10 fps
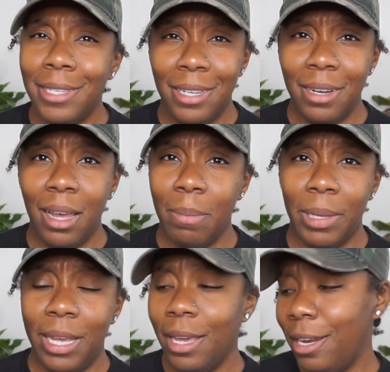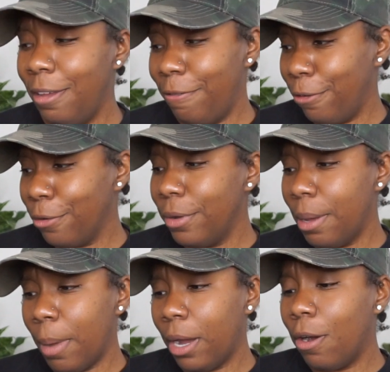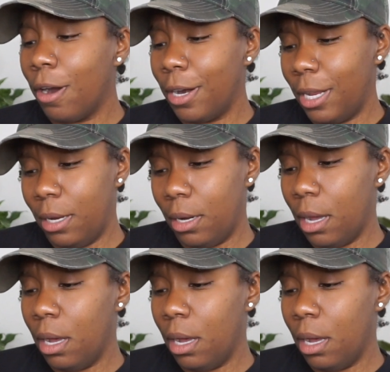did not plant any fruit in my garden.